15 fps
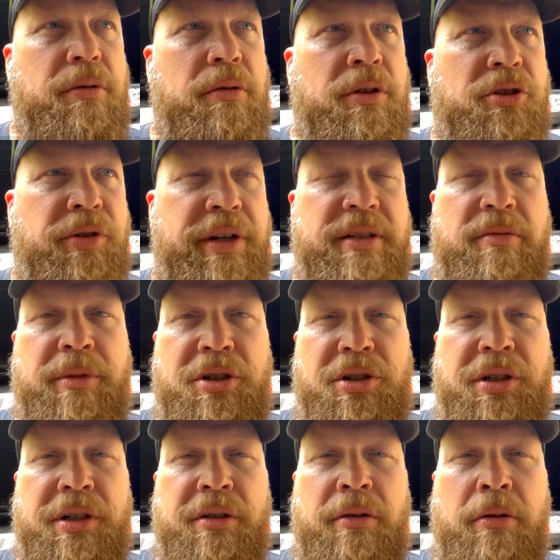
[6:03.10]
the
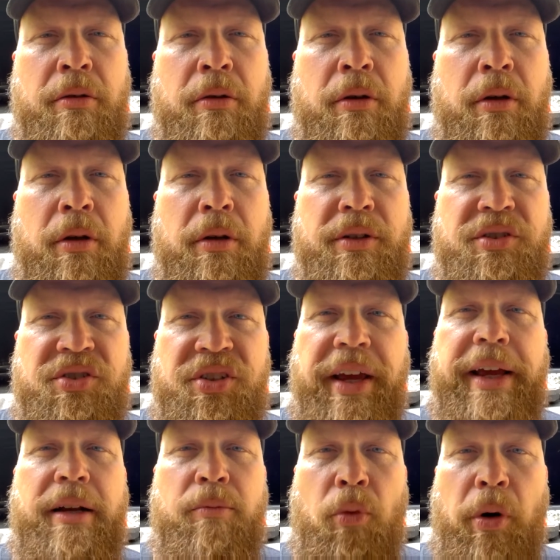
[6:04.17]
transmission stay
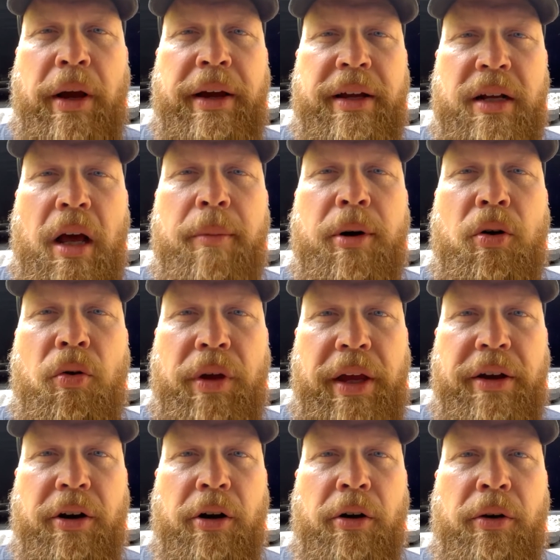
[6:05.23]
in a more economical
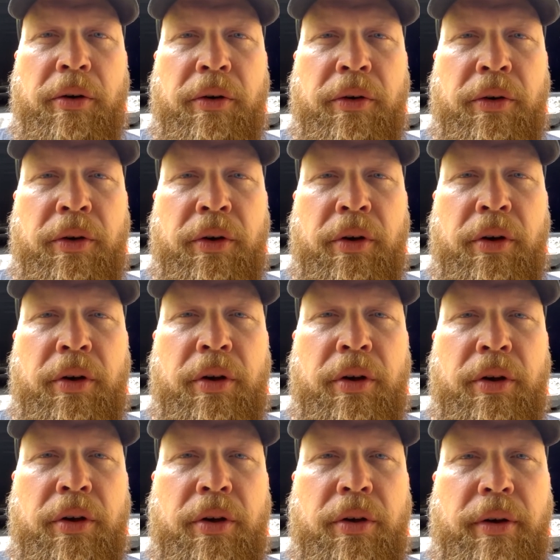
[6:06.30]
gear.
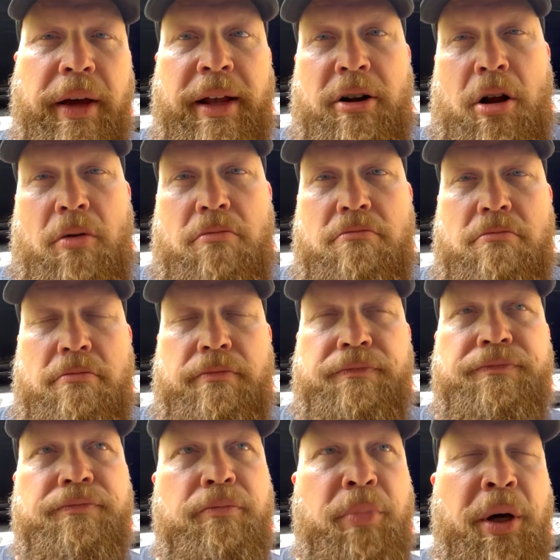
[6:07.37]
I don't know.
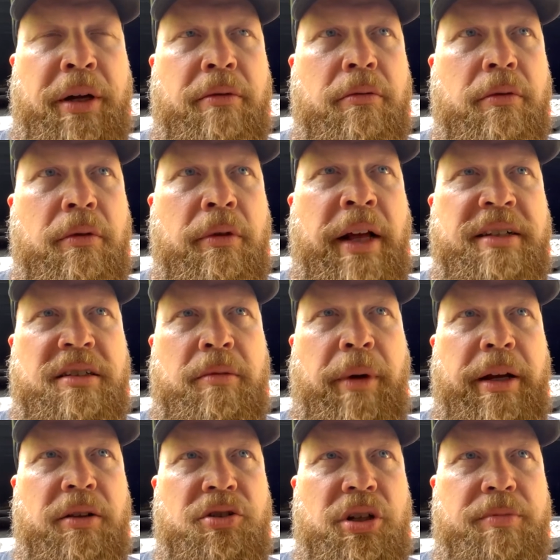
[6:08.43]
But that's the
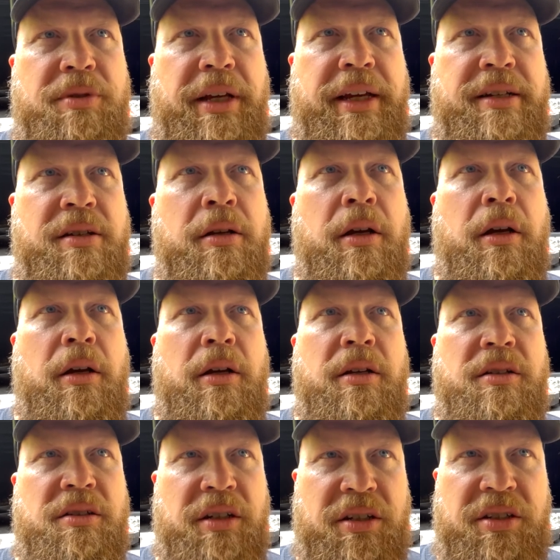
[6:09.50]
mileage update.
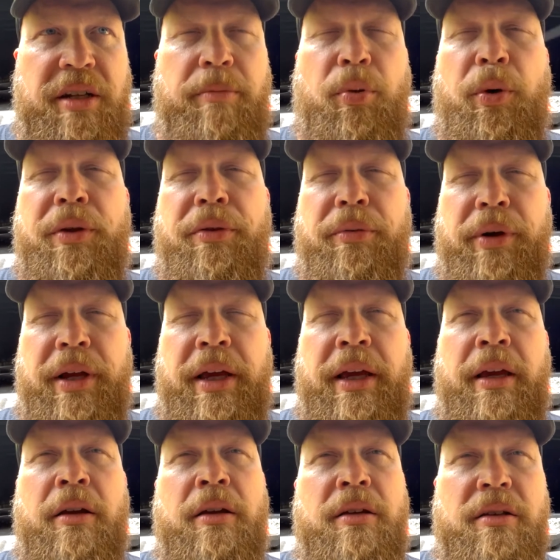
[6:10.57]

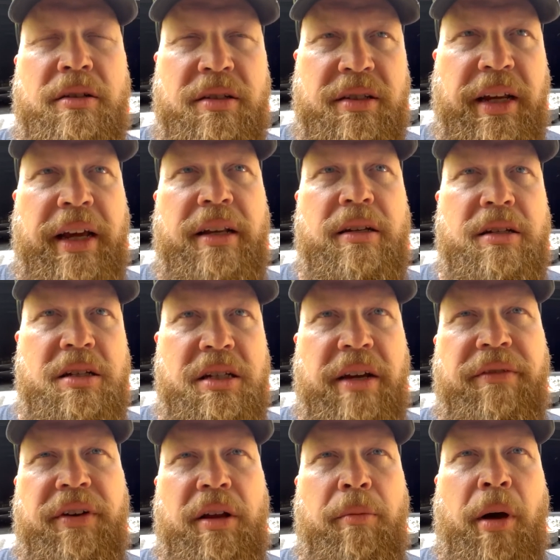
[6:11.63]
16.3. Set
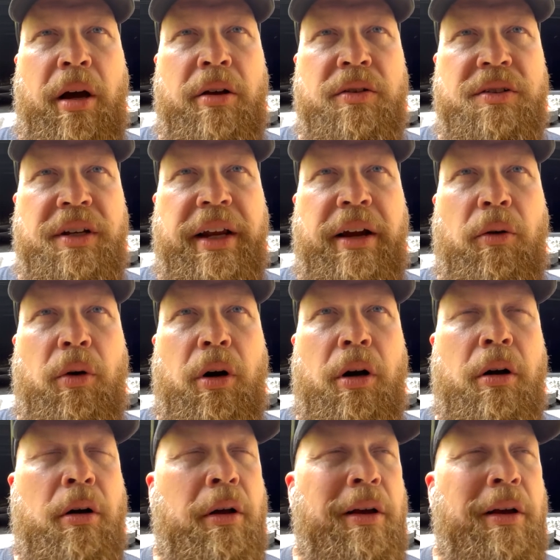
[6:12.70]
70 miles an hour.